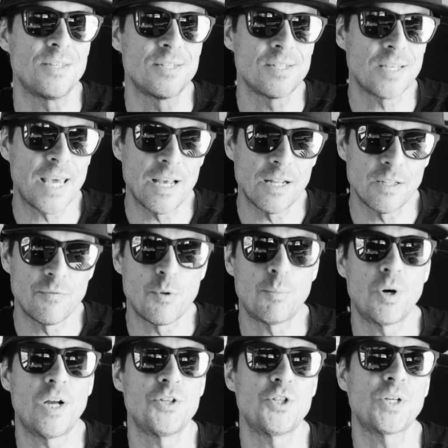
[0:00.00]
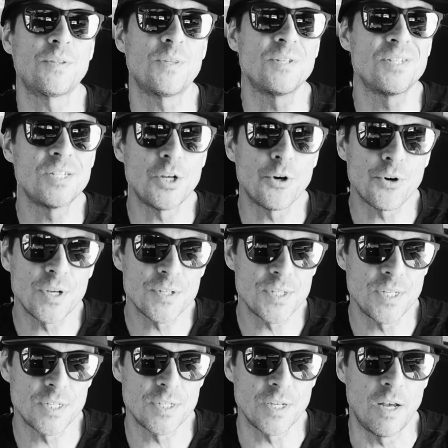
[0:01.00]
the scale of the project, the
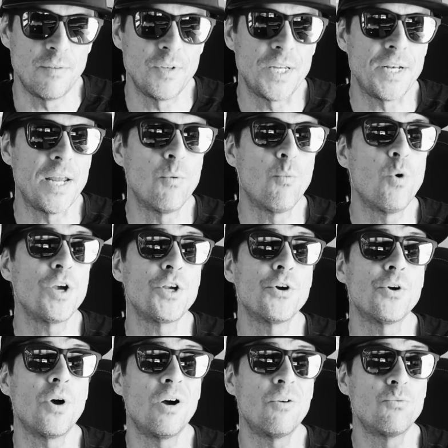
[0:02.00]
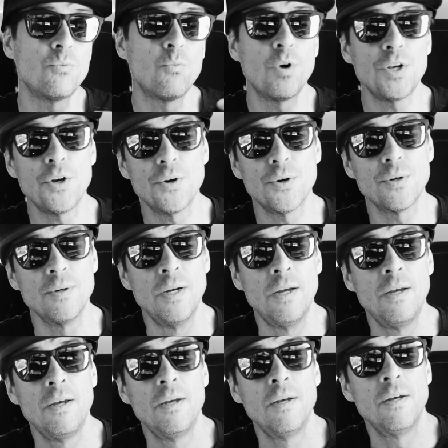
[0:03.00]
seriousness of it, and what your
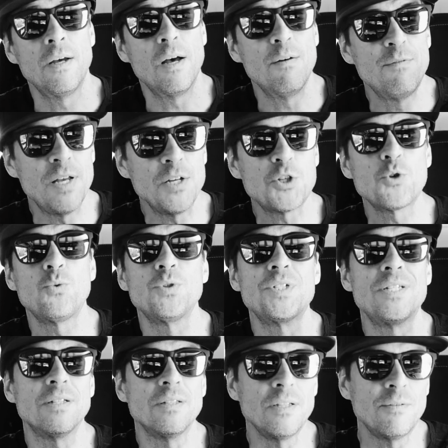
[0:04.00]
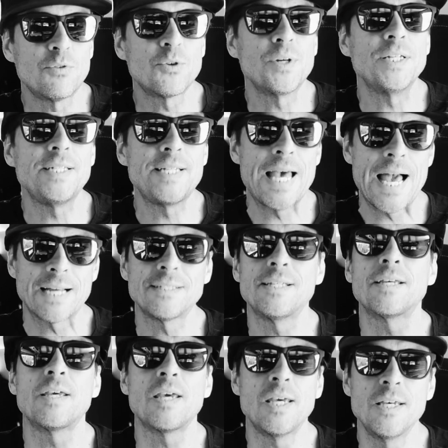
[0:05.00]
eventual delivery
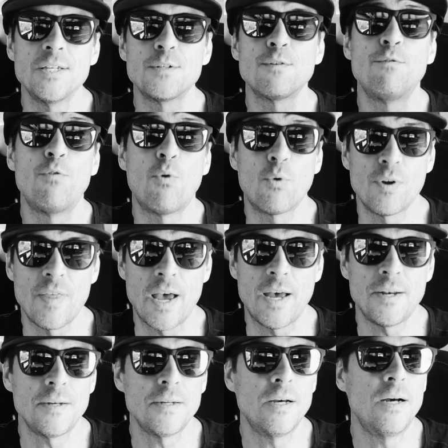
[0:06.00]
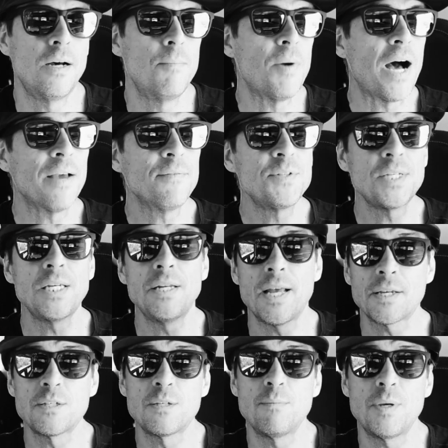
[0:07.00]
tactic is for that. I've seen
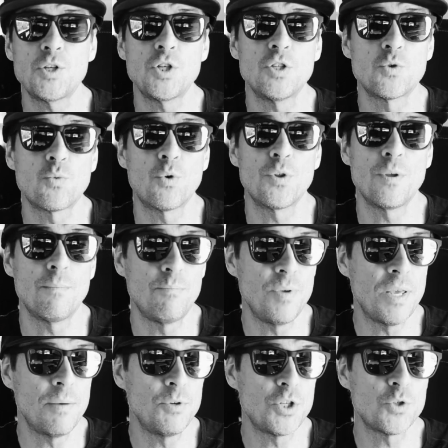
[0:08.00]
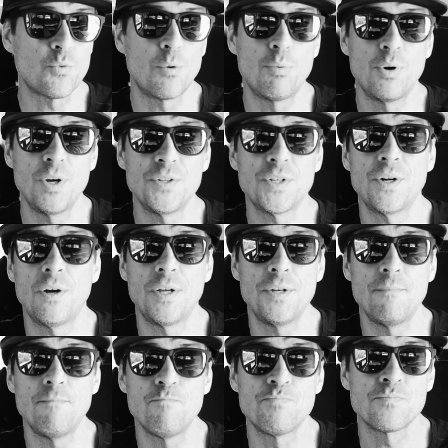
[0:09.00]
exhibitions where the images were printed
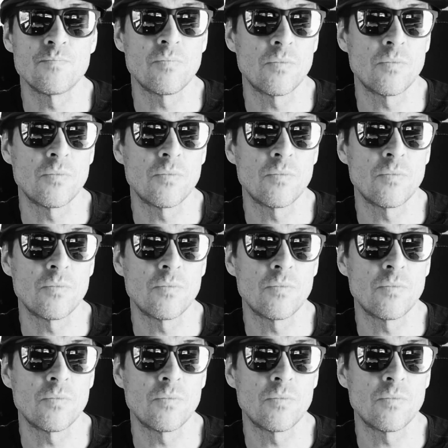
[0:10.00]
on